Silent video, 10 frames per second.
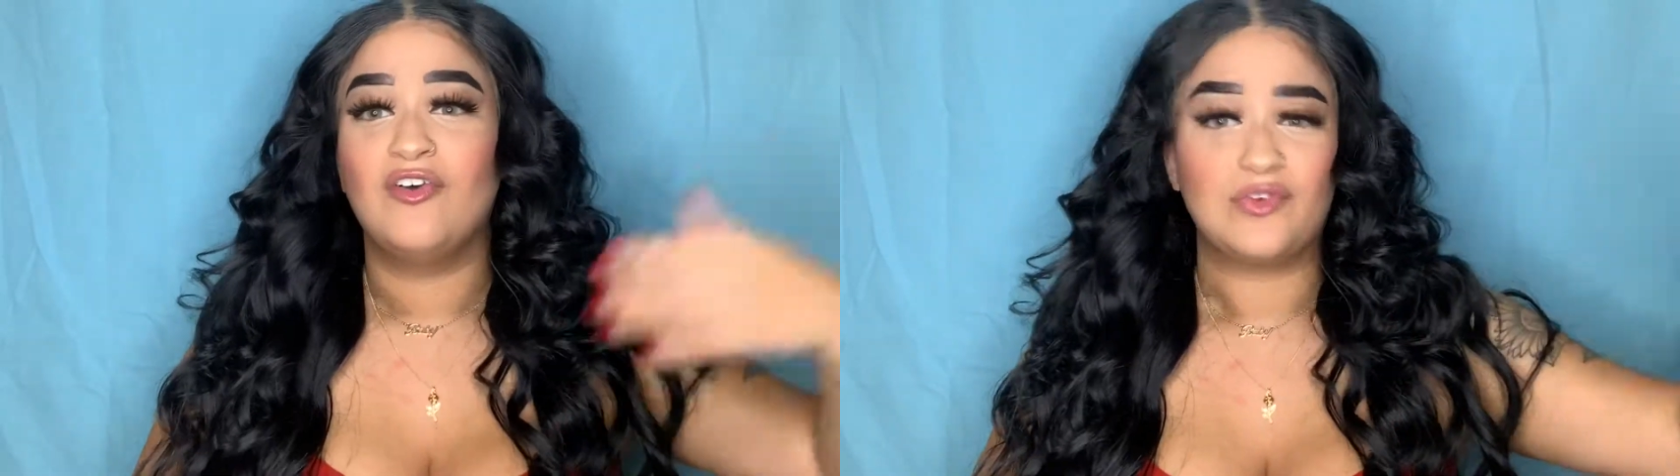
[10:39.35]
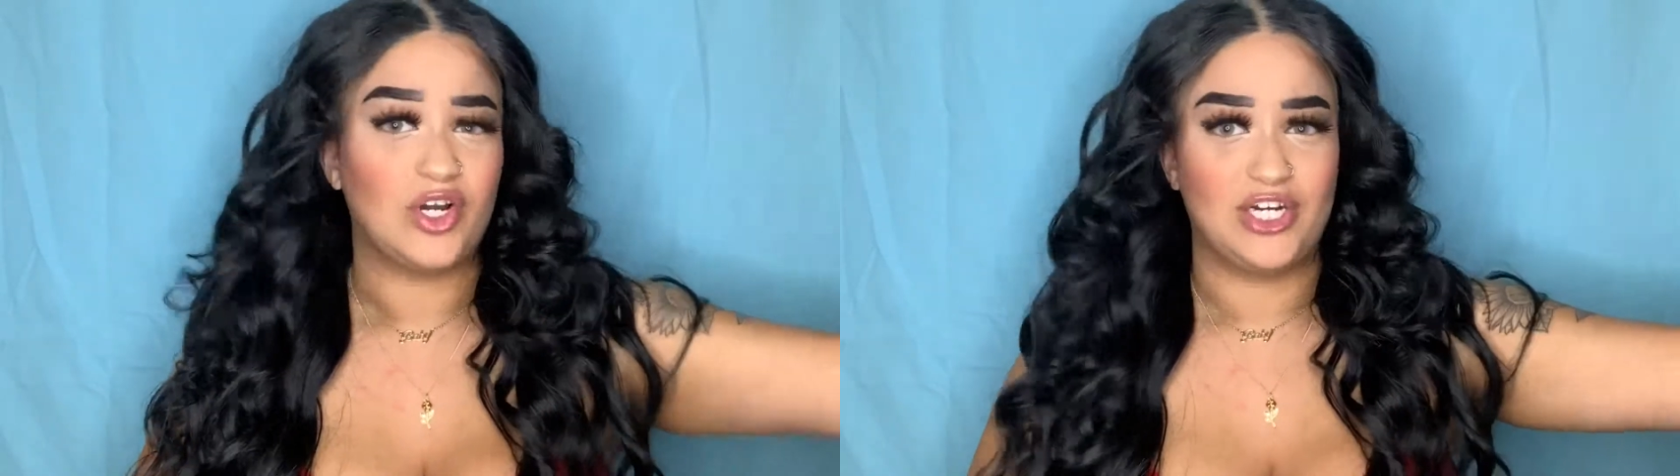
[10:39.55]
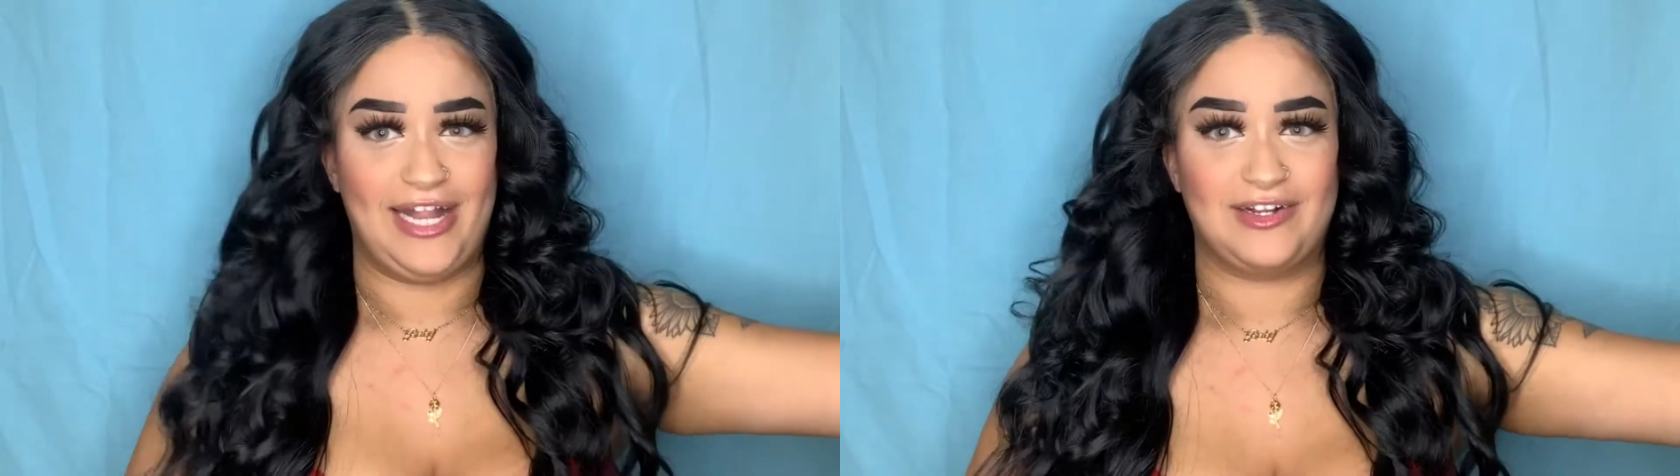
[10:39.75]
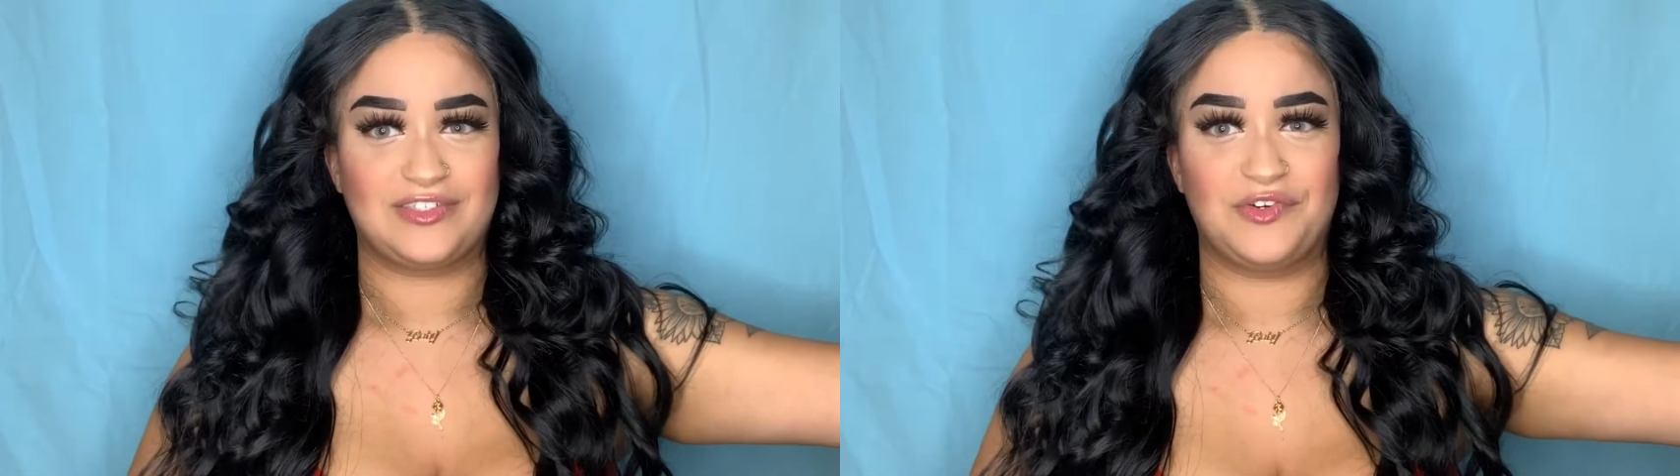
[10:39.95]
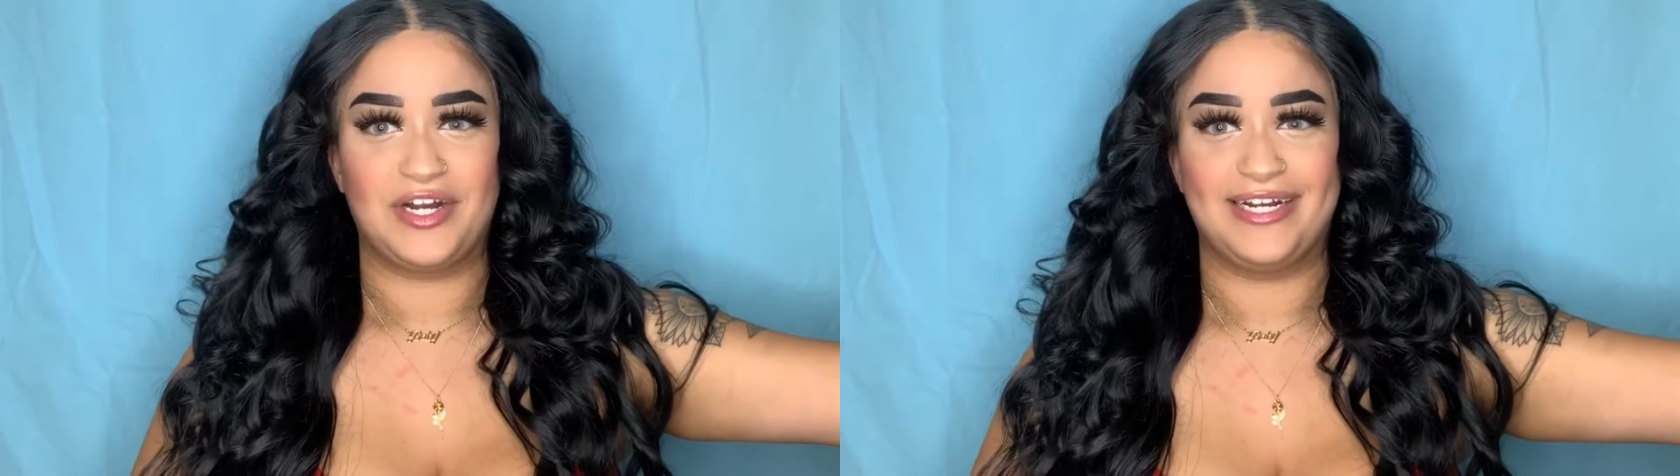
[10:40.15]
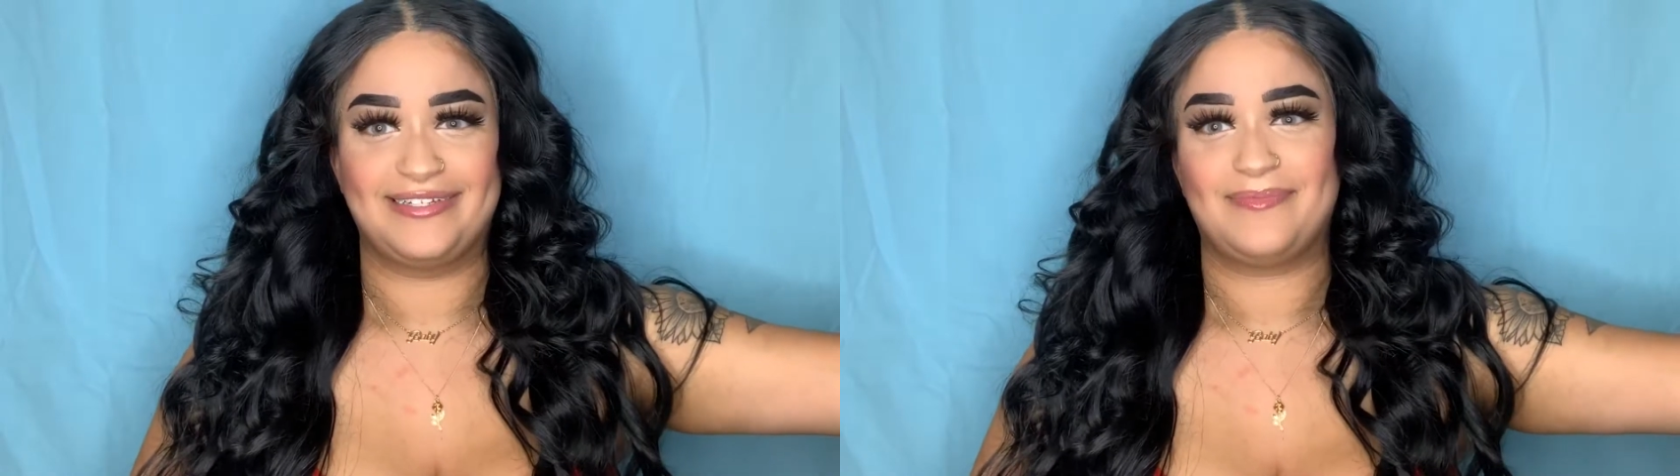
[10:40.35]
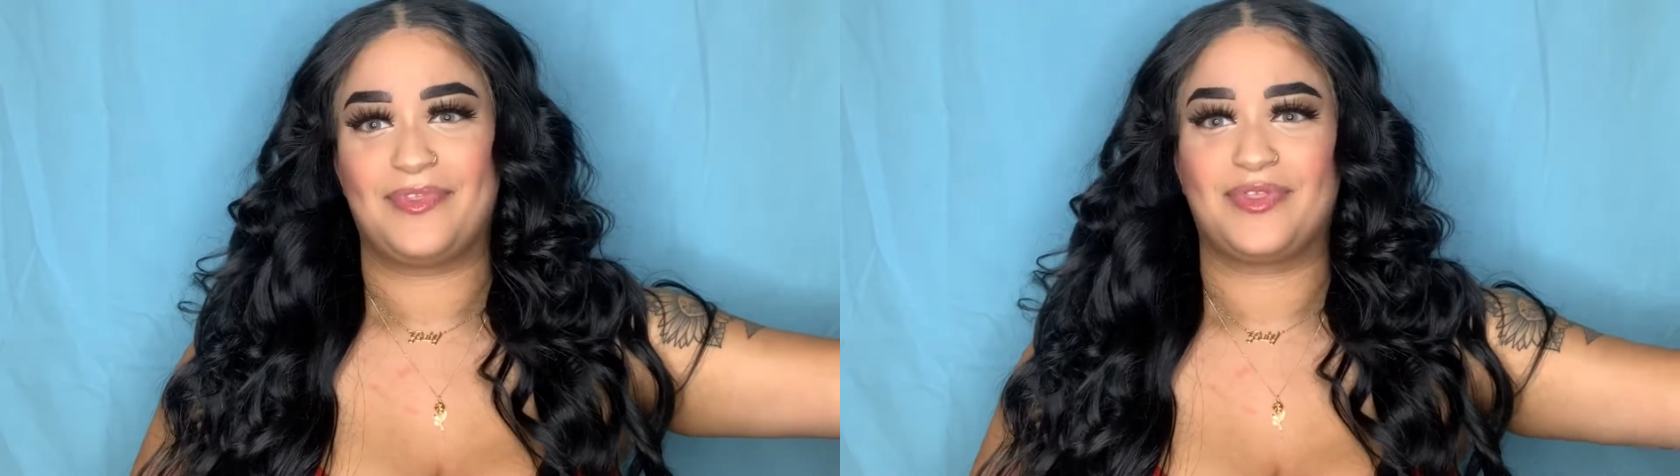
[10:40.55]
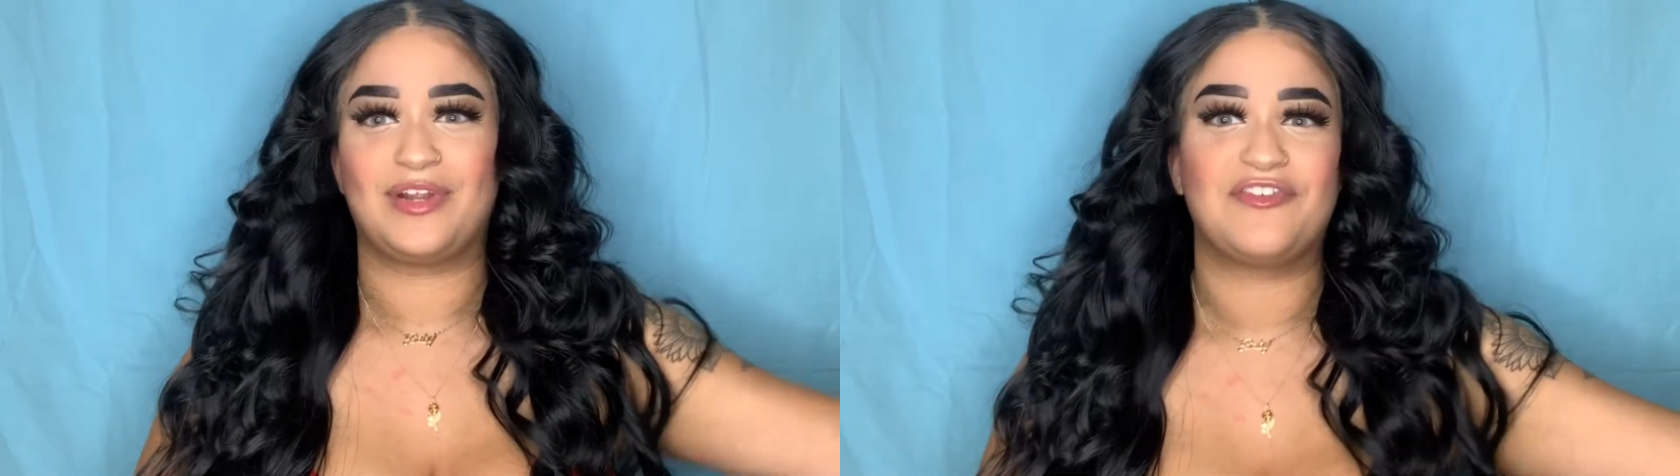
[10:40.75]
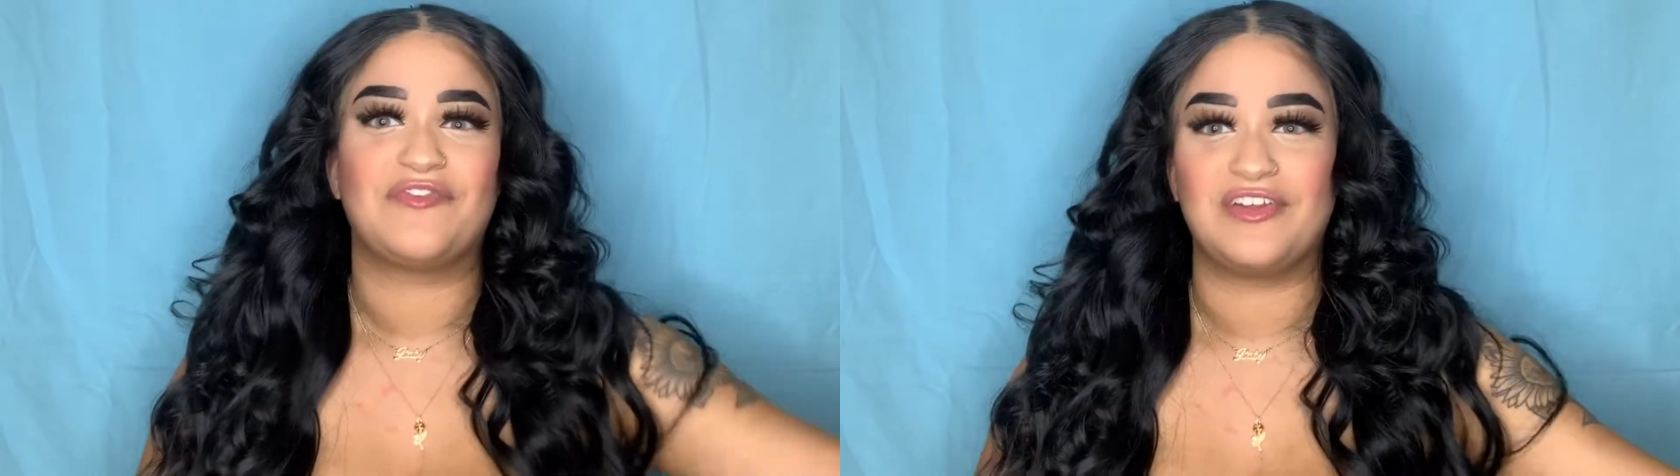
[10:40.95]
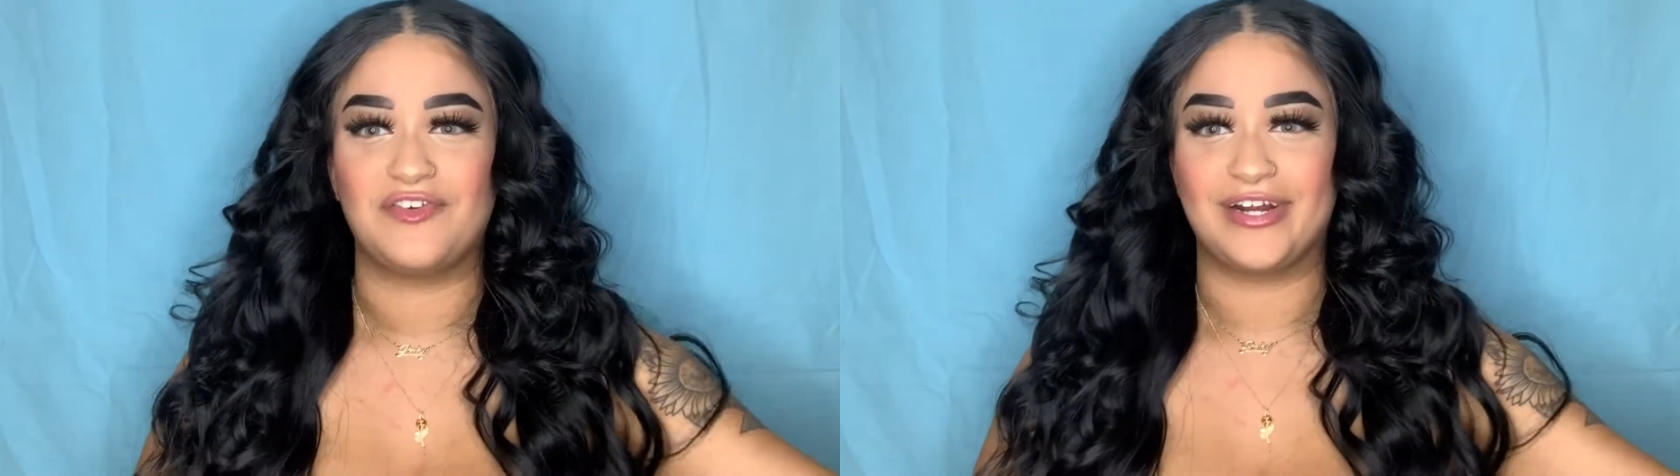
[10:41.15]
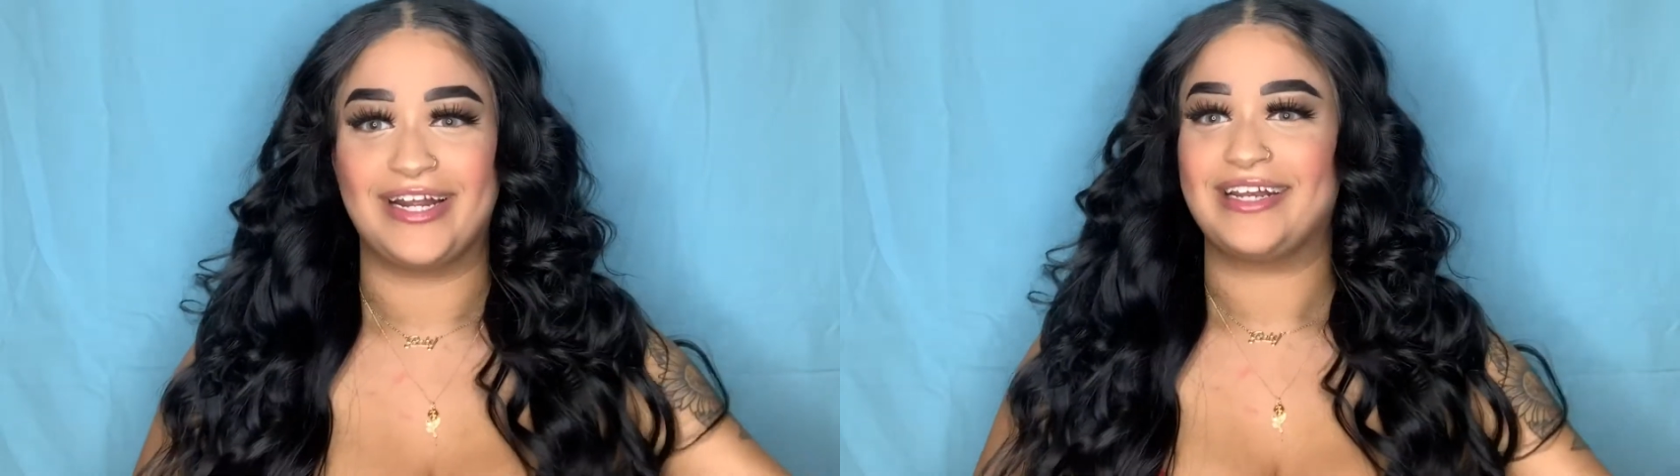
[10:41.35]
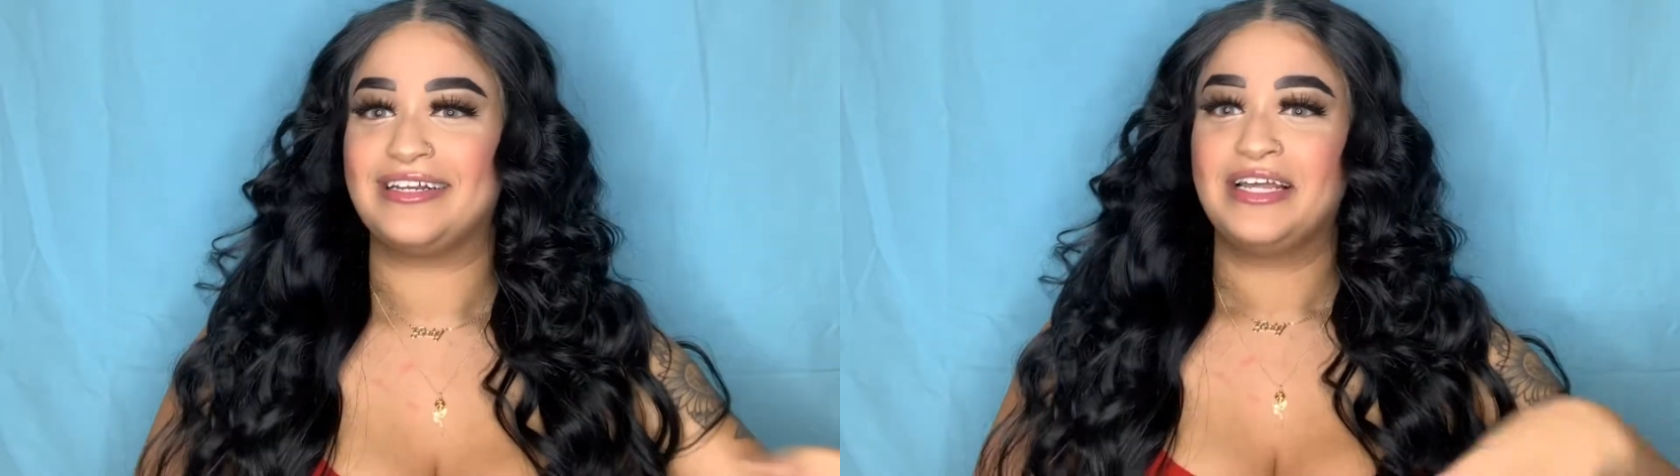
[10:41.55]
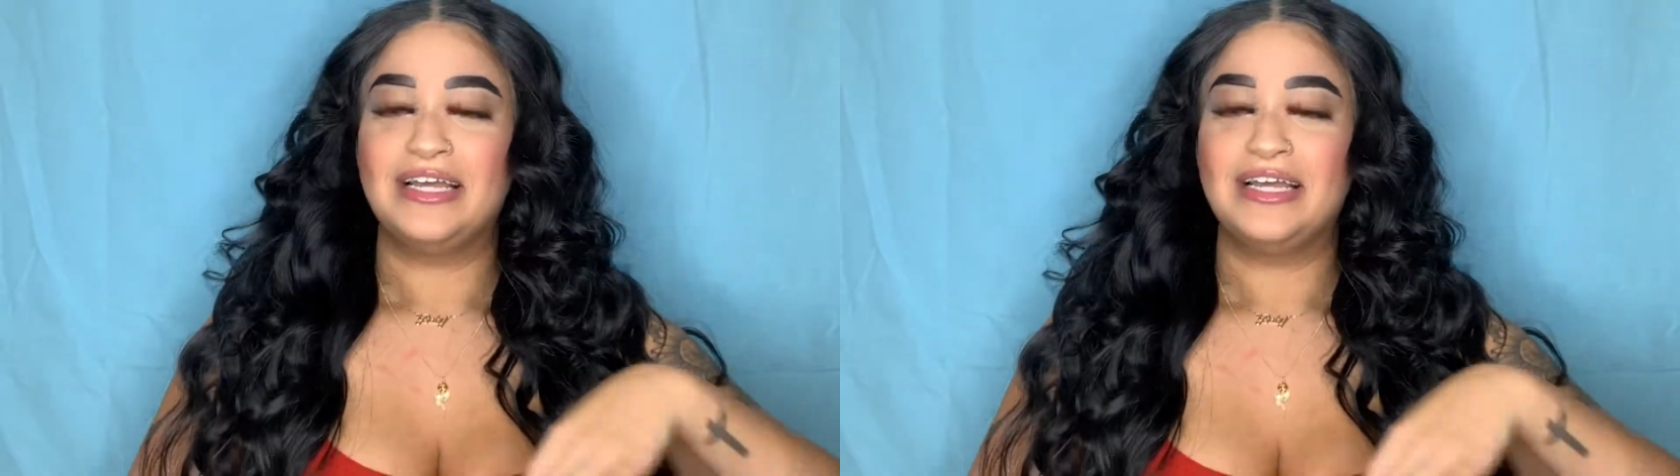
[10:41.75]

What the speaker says: $400 for it, $350 for it.